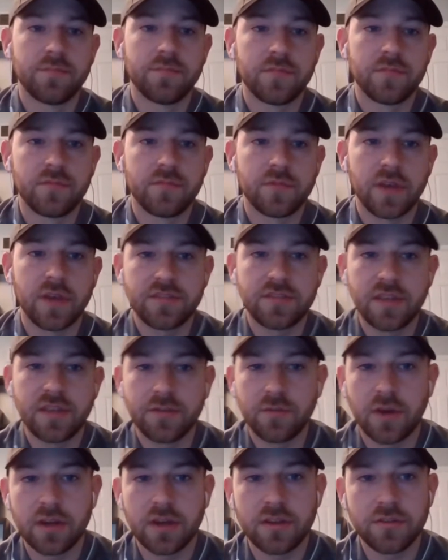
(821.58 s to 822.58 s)
So as
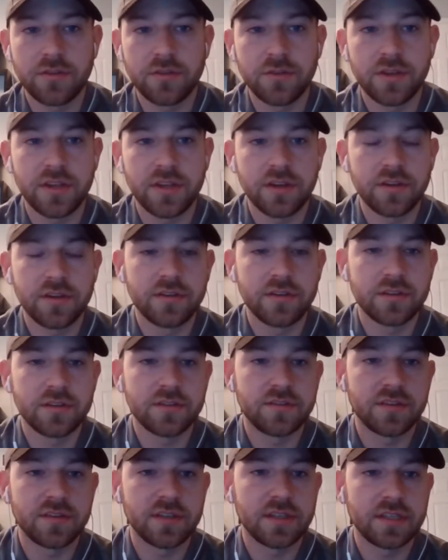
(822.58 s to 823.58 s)
Deb's walking through here, you
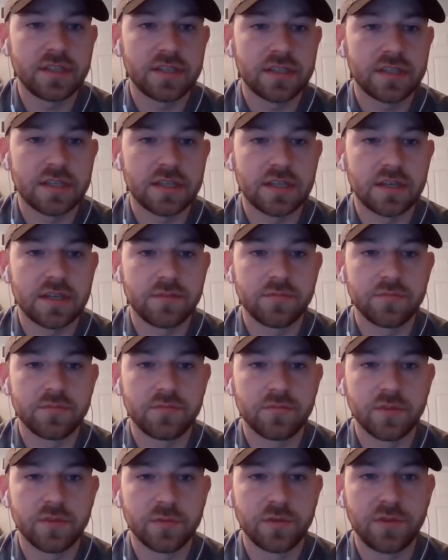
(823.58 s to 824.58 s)
can see
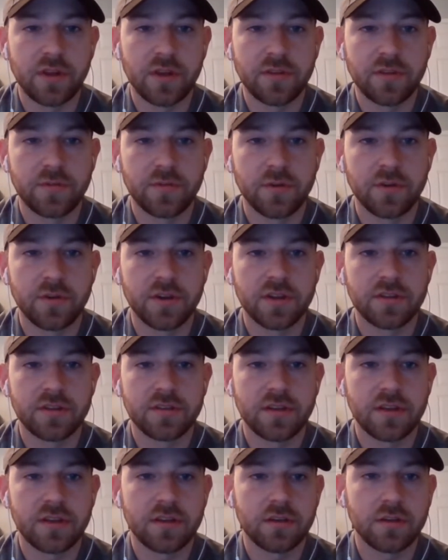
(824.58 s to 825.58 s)
removed all the flooring.
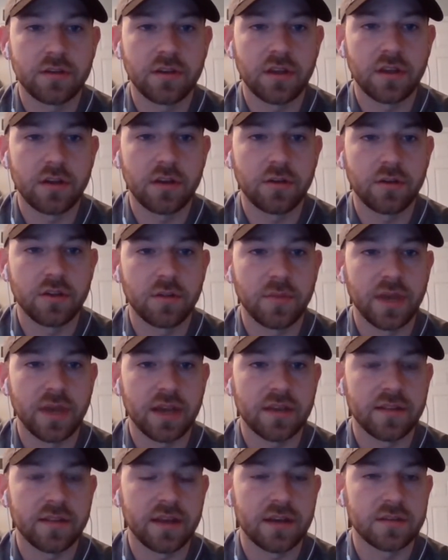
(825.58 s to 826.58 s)
Yeah, Hope can kind of go to the
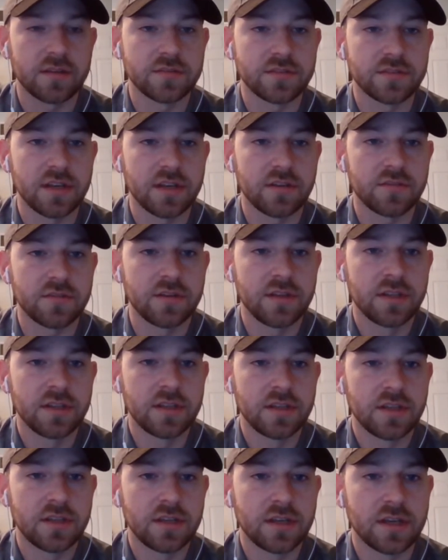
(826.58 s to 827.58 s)
back of the house now.
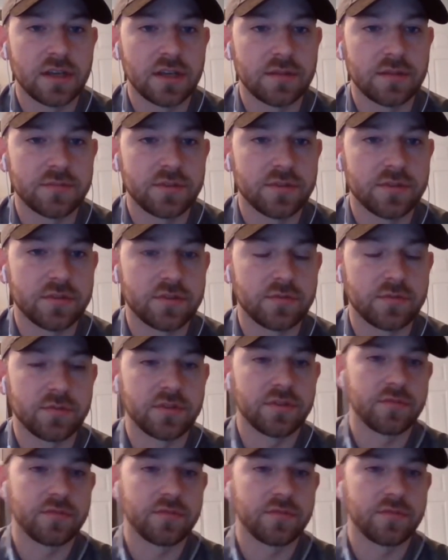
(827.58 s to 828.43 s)
So